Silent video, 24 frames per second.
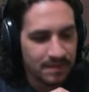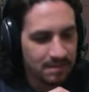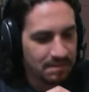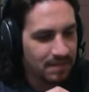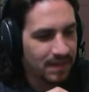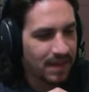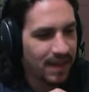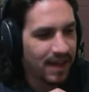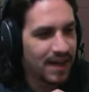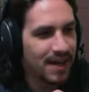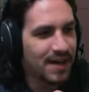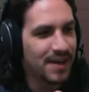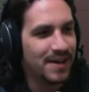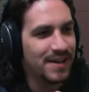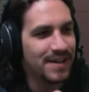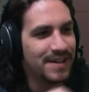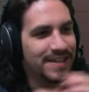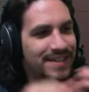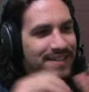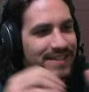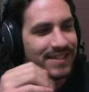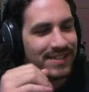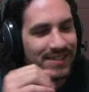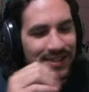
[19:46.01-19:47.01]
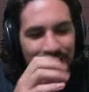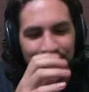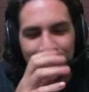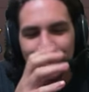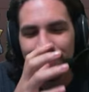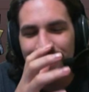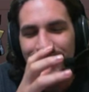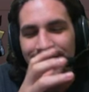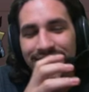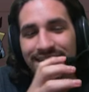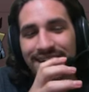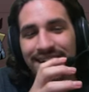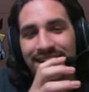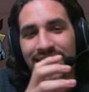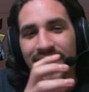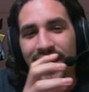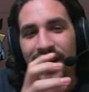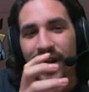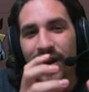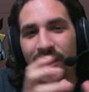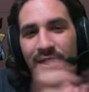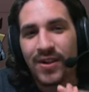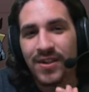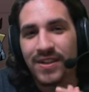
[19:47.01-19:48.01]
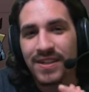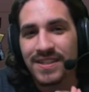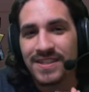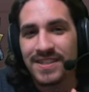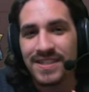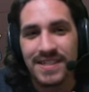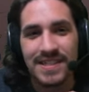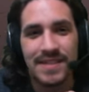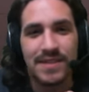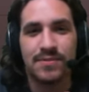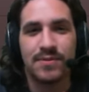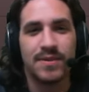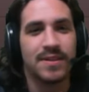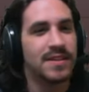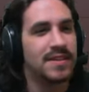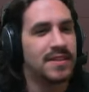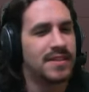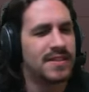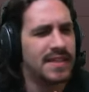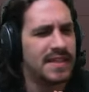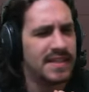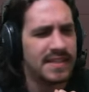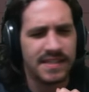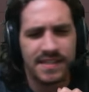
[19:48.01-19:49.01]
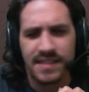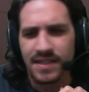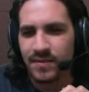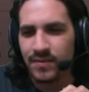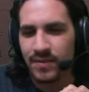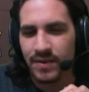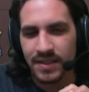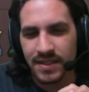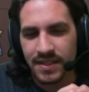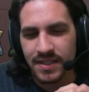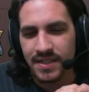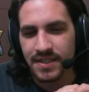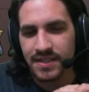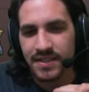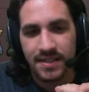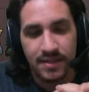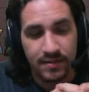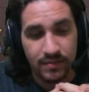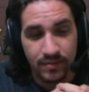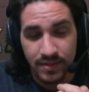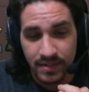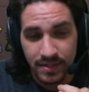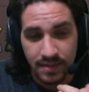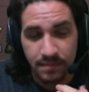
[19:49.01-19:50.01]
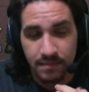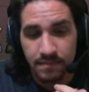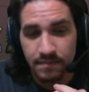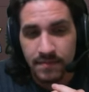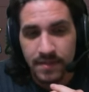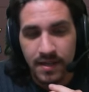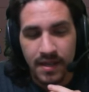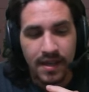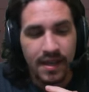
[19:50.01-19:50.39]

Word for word: Uh, so, all that secret de secret de secretum